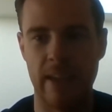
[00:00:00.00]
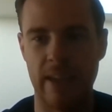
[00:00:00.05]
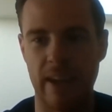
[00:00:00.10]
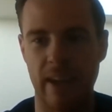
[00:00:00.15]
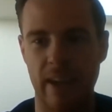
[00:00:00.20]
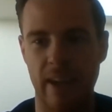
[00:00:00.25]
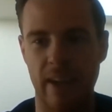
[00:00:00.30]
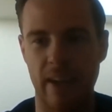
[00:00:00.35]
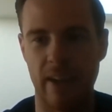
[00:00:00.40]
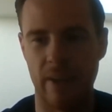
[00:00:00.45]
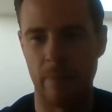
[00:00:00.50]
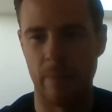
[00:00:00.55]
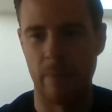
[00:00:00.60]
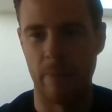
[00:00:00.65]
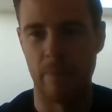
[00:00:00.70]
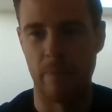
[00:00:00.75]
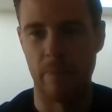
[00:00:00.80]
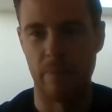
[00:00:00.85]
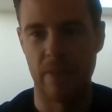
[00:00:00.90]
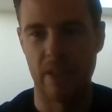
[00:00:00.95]

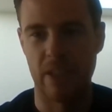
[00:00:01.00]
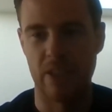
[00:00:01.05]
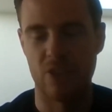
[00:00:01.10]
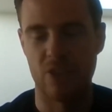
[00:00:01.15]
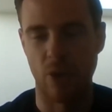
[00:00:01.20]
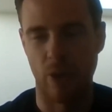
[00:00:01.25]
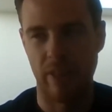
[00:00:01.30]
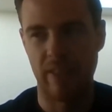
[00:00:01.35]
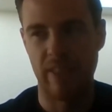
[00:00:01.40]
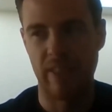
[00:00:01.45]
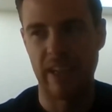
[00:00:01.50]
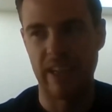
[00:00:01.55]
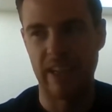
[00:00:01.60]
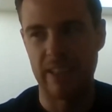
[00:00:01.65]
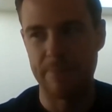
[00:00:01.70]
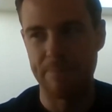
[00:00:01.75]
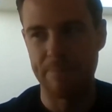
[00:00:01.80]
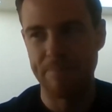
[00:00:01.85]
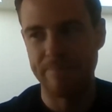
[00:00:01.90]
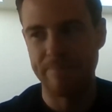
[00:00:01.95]
So I think
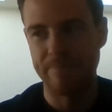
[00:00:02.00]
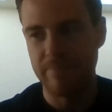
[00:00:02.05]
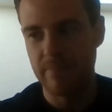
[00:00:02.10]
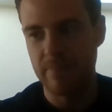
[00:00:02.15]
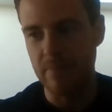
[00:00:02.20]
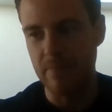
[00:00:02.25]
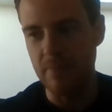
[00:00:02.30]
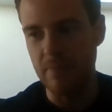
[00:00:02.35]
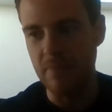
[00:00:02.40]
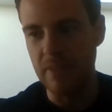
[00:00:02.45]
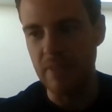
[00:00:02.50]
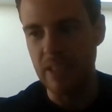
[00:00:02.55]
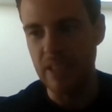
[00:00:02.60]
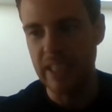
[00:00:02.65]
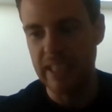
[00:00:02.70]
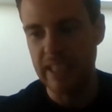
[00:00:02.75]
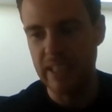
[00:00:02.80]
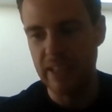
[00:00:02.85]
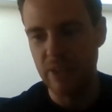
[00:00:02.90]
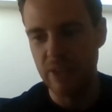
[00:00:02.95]

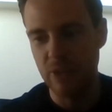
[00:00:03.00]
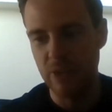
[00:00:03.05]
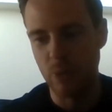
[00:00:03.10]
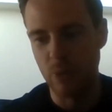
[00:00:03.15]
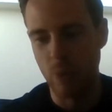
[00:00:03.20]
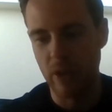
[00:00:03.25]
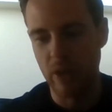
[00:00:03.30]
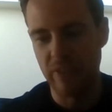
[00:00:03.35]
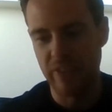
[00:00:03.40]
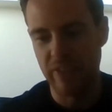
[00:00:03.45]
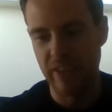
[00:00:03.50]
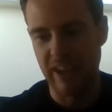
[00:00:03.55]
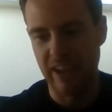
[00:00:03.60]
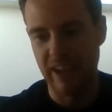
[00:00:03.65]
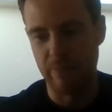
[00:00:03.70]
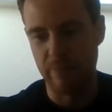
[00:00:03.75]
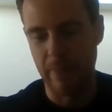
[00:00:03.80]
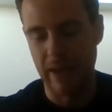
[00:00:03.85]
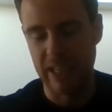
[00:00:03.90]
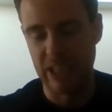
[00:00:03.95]
the ones that
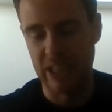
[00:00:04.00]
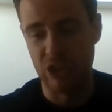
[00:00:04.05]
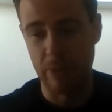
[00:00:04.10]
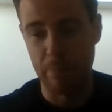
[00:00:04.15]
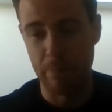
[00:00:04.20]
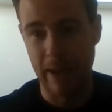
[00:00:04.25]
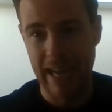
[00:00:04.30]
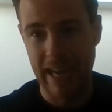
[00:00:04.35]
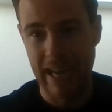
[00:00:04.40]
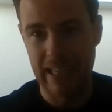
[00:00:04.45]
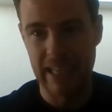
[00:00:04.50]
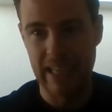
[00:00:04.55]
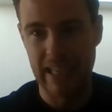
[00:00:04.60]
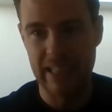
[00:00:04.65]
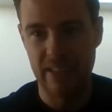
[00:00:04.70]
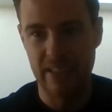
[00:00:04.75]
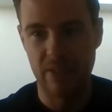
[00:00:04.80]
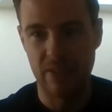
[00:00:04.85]
manage it badly,